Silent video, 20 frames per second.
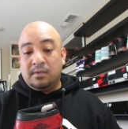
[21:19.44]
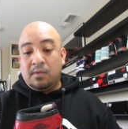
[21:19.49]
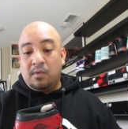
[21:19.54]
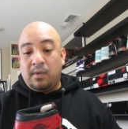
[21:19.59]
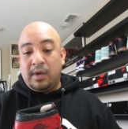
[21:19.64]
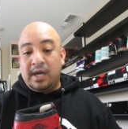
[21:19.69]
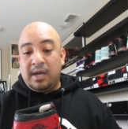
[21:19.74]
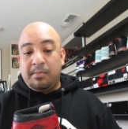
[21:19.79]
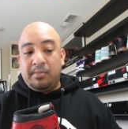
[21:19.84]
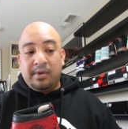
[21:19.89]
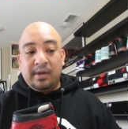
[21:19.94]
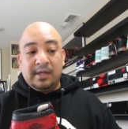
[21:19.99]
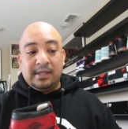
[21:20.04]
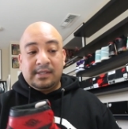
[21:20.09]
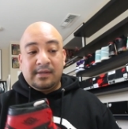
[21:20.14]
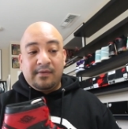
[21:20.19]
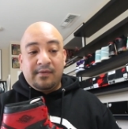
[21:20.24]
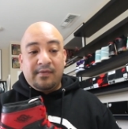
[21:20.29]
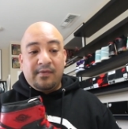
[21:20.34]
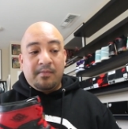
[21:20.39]
why not bring it
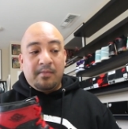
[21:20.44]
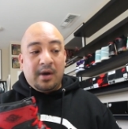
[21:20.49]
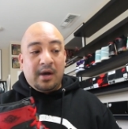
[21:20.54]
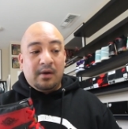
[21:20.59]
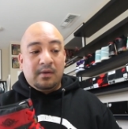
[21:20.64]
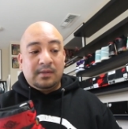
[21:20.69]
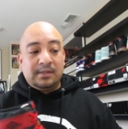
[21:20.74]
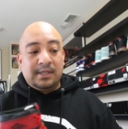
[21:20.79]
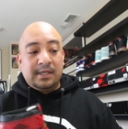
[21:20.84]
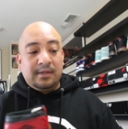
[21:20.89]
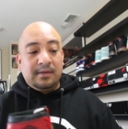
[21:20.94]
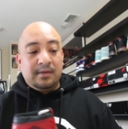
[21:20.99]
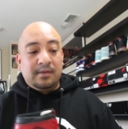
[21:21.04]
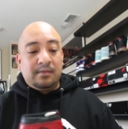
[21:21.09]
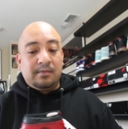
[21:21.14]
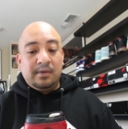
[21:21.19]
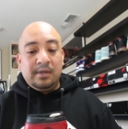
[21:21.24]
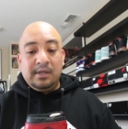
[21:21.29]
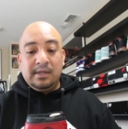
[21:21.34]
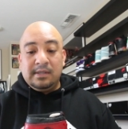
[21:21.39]
to the other models like the
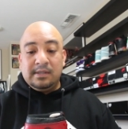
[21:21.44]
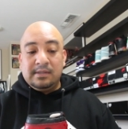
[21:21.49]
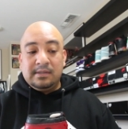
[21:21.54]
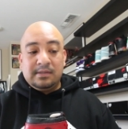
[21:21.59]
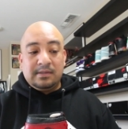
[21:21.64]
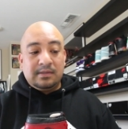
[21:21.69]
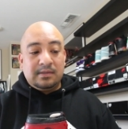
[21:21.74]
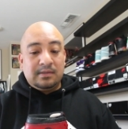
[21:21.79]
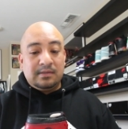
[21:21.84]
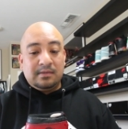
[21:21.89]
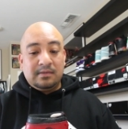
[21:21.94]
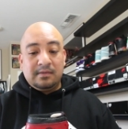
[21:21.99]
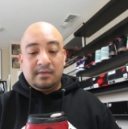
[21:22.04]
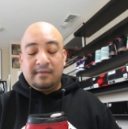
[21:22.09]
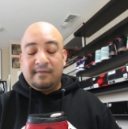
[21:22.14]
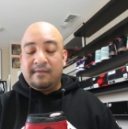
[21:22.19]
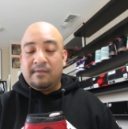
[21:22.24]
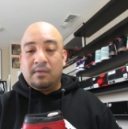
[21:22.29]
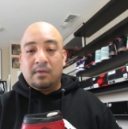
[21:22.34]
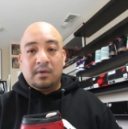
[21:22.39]
threes, the
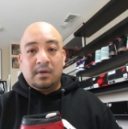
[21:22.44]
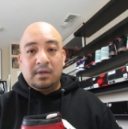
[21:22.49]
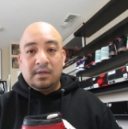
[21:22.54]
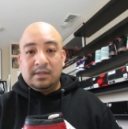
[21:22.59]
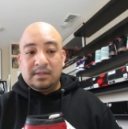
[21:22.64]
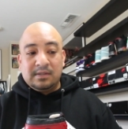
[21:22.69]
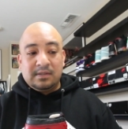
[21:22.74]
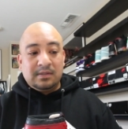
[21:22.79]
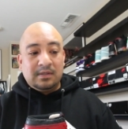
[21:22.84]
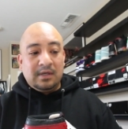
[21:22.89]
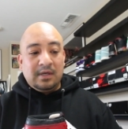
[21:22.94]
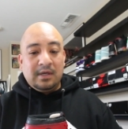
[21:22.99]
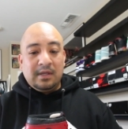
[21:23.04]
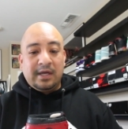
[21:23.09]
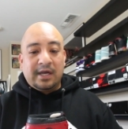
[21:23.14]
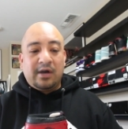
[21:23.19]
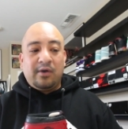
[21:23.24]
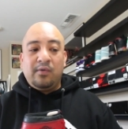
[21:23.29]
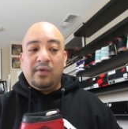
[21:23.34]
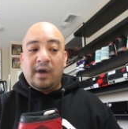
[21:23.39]
fours?
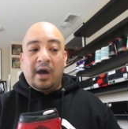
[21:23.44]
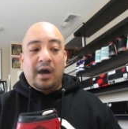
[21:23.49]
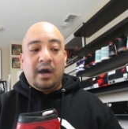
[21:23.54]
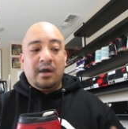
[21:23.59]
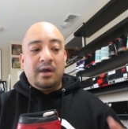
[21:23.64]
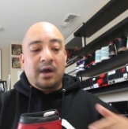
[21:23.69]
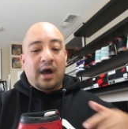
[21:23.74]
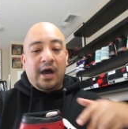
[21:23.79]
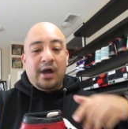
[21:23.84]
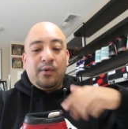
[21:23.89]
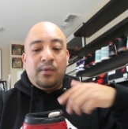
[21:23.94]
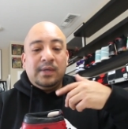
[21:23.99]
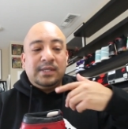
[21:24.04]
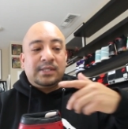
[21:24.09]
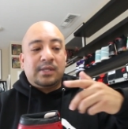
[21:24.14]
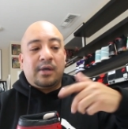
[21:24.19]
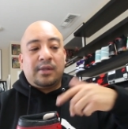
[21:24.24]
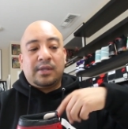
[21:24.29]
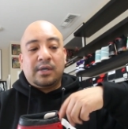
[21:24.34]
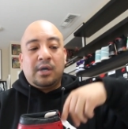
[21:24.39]
Like I, right. I always
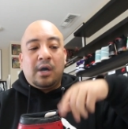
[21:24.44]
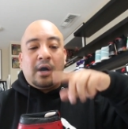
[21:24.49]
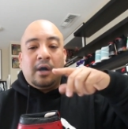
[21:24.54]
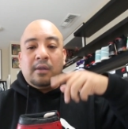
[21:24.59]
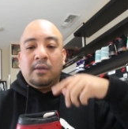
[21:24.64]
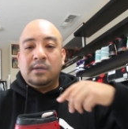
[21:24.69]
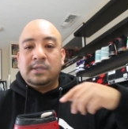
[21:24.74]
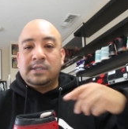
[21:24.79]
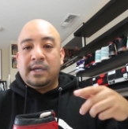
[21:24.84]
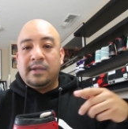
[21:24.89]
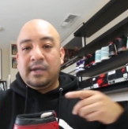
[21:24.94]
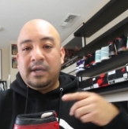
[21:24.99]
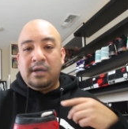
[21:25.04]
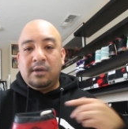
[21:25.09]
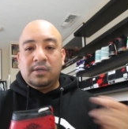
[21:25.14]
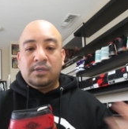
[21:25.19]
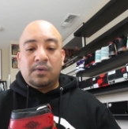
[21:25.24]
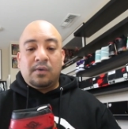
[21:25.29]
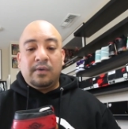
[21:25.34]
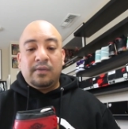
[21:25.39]
thought the collars on the
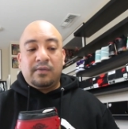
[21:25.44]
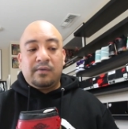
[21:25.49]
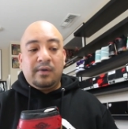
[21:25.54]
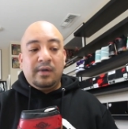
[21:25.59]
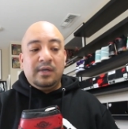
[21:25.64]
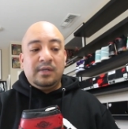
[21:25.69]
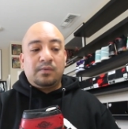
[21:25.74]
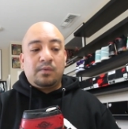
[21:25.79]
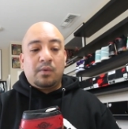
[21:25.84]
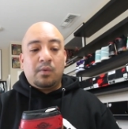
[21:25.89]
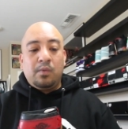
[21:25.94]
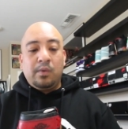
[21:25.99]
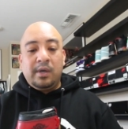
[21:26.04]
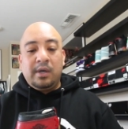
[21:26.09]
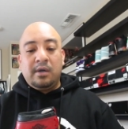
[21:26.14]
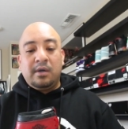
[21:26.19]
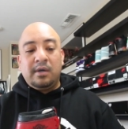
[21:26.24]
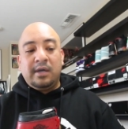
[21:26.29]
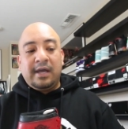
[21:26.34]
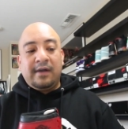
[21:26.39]
Air Jordan threes were
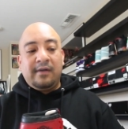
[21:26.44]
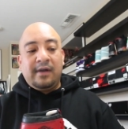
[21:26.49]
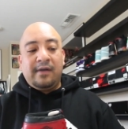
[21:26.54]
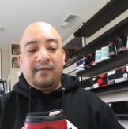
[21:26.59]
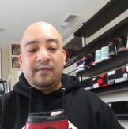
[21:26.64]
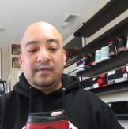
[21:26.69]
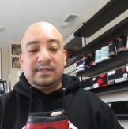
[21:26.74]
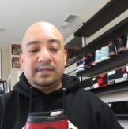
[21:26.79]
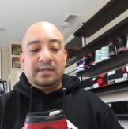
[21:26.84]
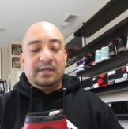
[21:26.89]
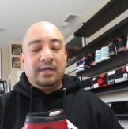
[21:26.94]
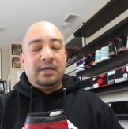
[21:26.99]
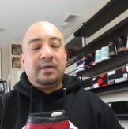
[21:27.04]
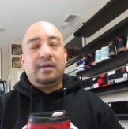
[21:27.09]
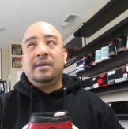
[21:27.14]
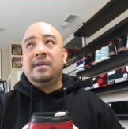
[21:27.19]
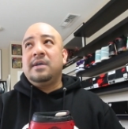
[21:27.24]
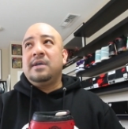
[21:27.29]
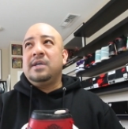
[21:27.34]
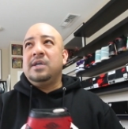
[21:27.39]
weird. Ever,
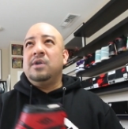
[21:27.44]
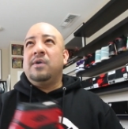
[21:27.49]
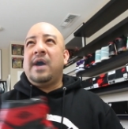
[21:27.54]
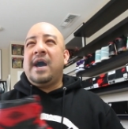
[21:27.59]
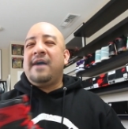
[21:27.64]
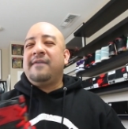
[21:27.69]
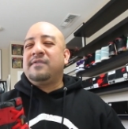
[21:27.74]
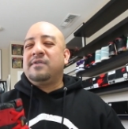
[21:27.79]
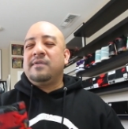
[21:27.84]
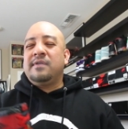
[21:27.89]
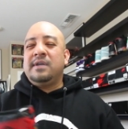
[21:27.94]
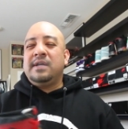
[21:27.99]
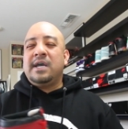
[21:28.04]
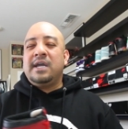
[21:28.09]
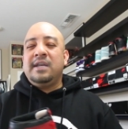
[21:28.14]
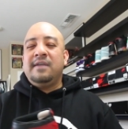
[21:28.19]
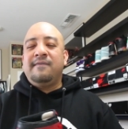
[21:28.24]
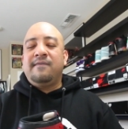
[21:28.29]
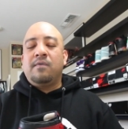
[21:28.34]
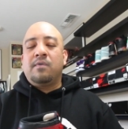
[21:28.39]
you know, after the
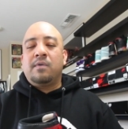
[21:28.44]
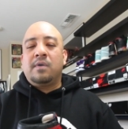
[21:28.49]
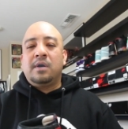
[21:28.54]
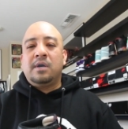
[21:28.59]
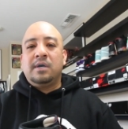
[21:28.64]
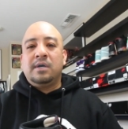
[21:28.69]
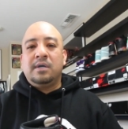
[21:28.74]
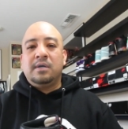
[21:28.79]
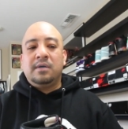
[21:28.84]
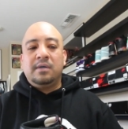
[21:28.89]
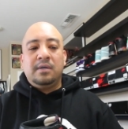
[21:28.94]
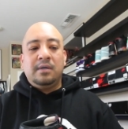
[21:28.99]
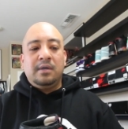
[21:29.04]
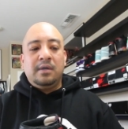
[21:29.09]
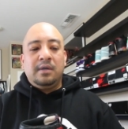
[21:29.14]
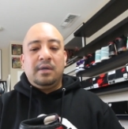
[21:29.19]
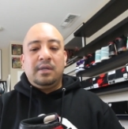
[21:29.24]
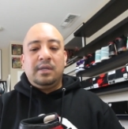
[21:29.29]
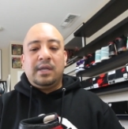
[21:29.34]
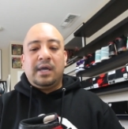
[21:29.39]
ninety-four uh,
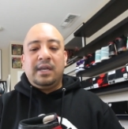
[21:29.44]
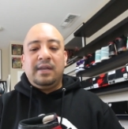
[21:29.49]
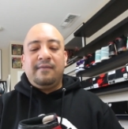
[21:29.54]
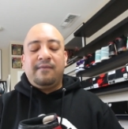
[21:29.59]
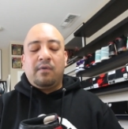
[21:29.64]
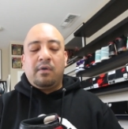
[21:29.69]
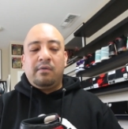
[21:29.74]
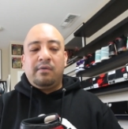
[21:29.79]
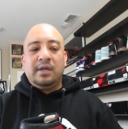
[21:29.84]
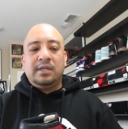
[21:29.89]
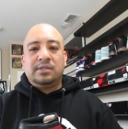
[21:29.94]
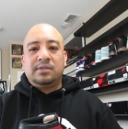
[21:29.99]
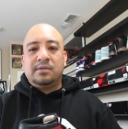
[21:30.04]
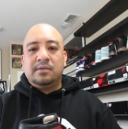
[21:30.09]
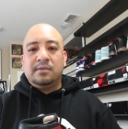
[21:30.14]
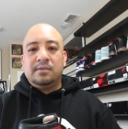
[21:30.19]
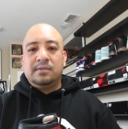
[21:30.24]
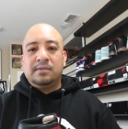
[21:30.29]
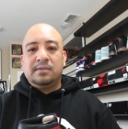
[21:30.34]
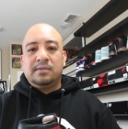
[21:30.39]
ninety-four
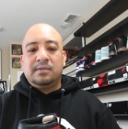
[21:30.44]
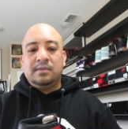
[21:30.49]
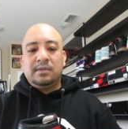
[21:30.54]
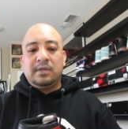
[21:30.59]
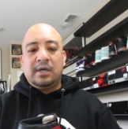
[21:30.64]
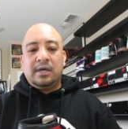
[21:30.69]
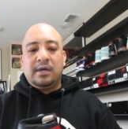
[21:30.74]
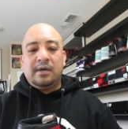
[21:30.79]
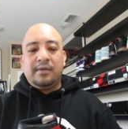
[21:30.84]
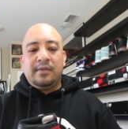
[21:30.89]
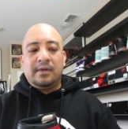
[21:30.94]
retros. Uh,